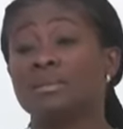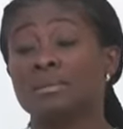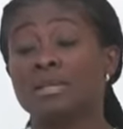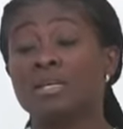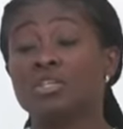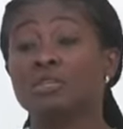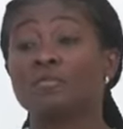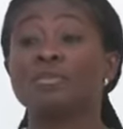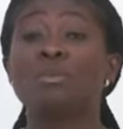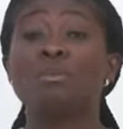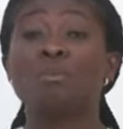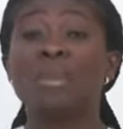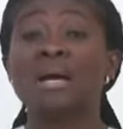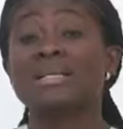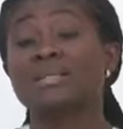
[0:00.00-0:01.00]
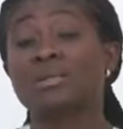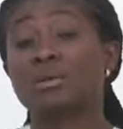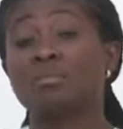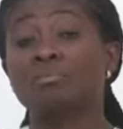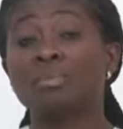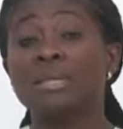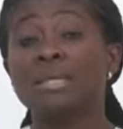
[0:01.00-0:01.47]
each of you must
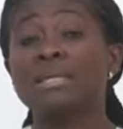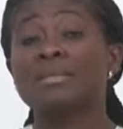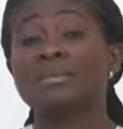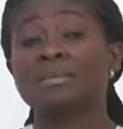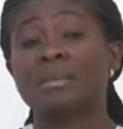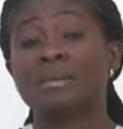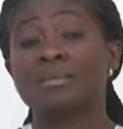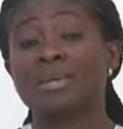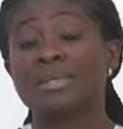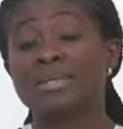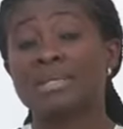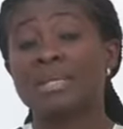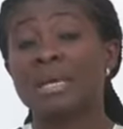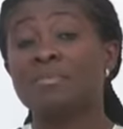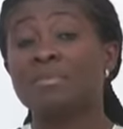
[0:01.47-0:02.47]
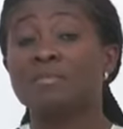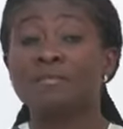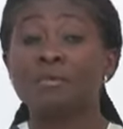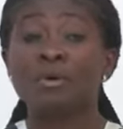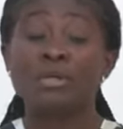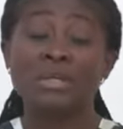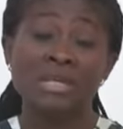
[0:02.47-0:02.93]
complete the questionnaire
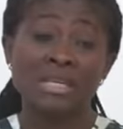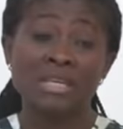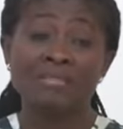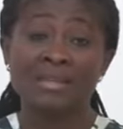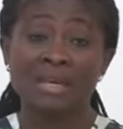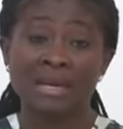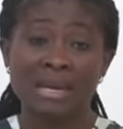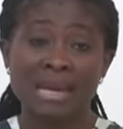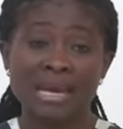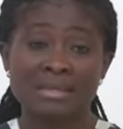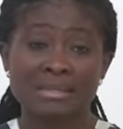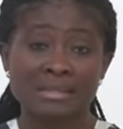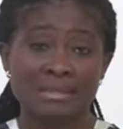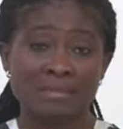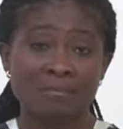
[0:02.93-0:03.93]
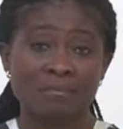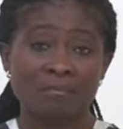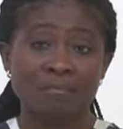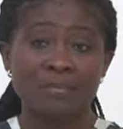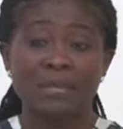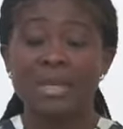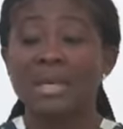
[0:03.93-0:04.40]
before you leave the class.
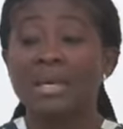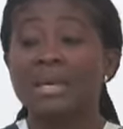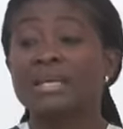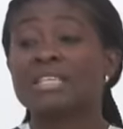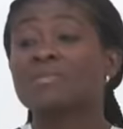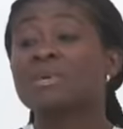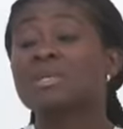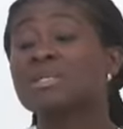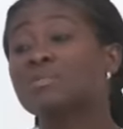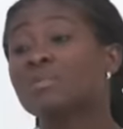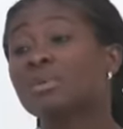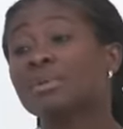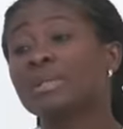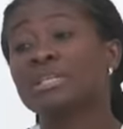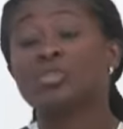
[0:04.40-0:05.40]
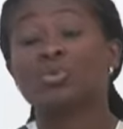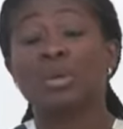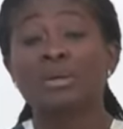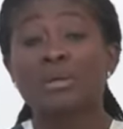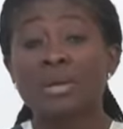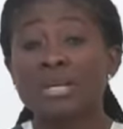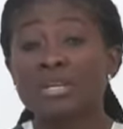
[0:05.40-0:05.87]
It's possible that you
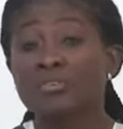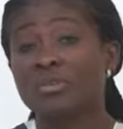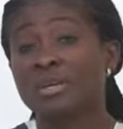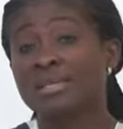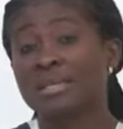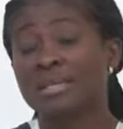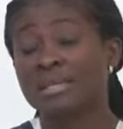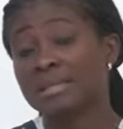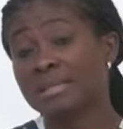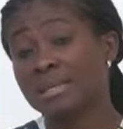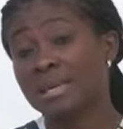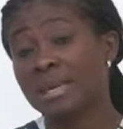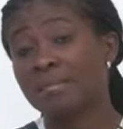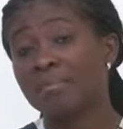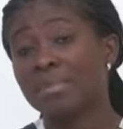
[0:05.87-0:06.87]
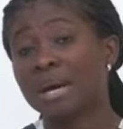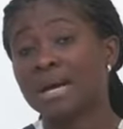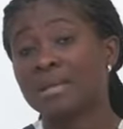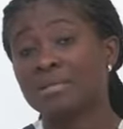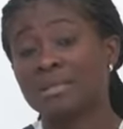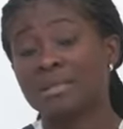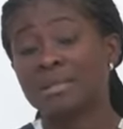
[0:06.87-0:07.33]
are not interested in taking
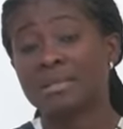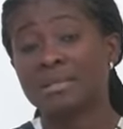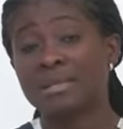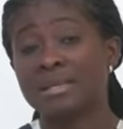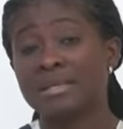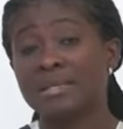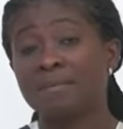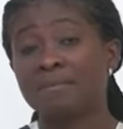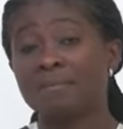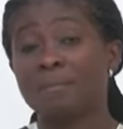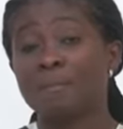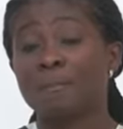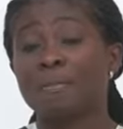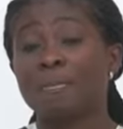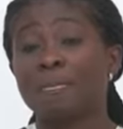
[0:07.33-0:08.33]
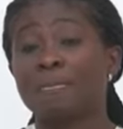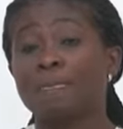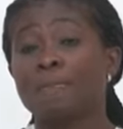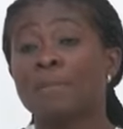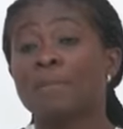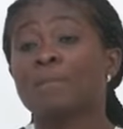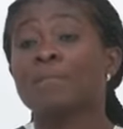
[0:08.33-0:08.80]
part in the study,
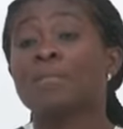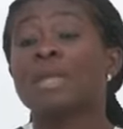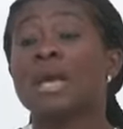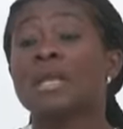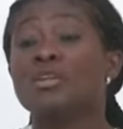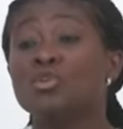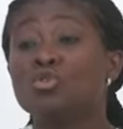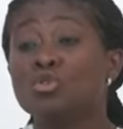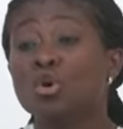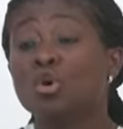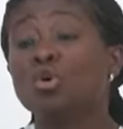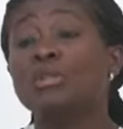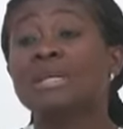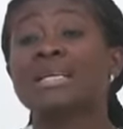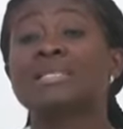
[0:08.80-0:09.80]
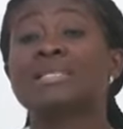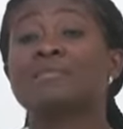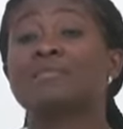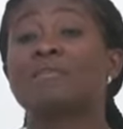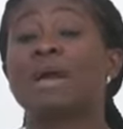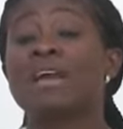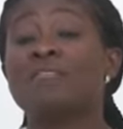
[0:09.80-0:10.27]
and you know that
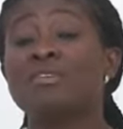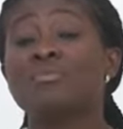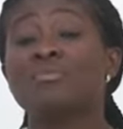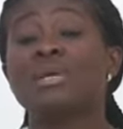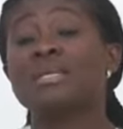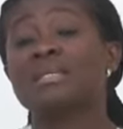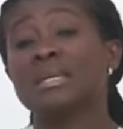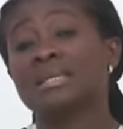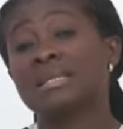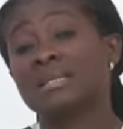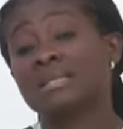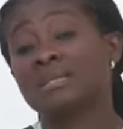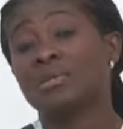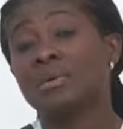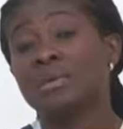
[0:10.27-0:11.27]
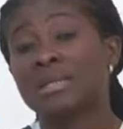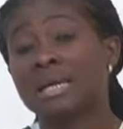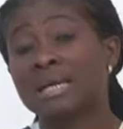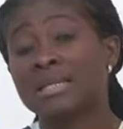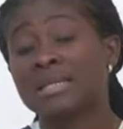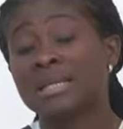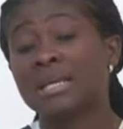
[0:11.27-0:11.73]
for every research that is
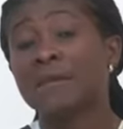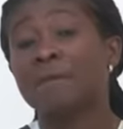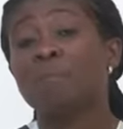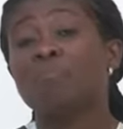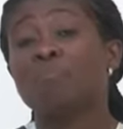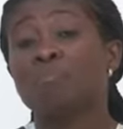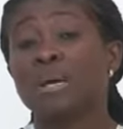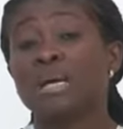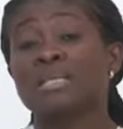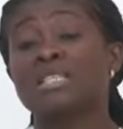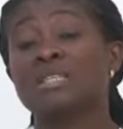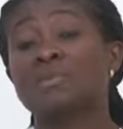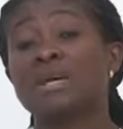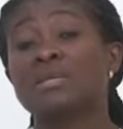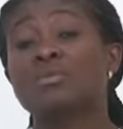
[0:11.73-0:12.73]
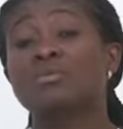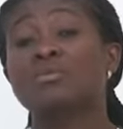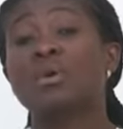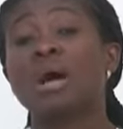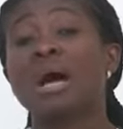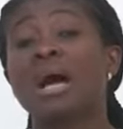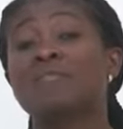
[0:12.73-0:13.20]
conducted, participants do
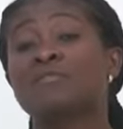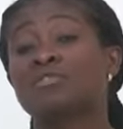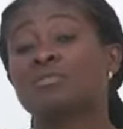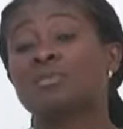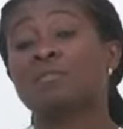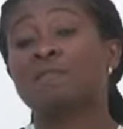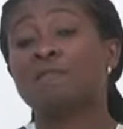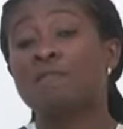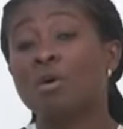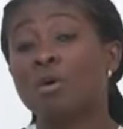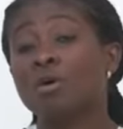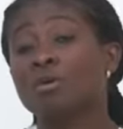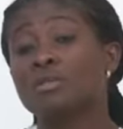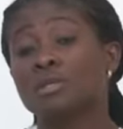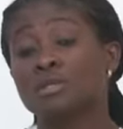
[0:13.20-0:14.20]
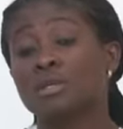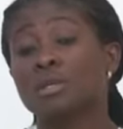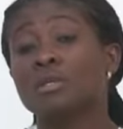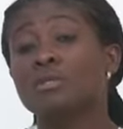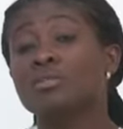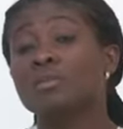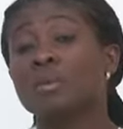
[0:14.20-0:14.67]
not have to be forced
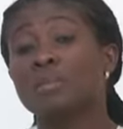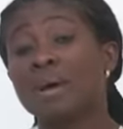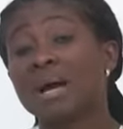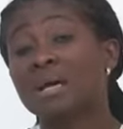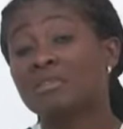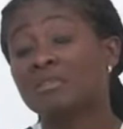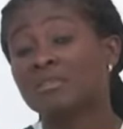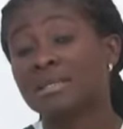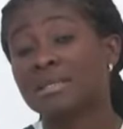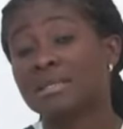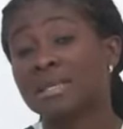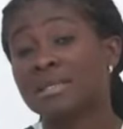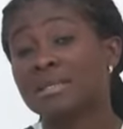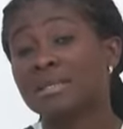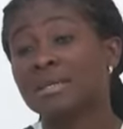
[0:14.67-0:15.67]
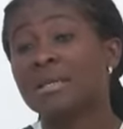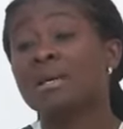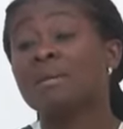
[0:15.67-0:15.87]
to be part of the study.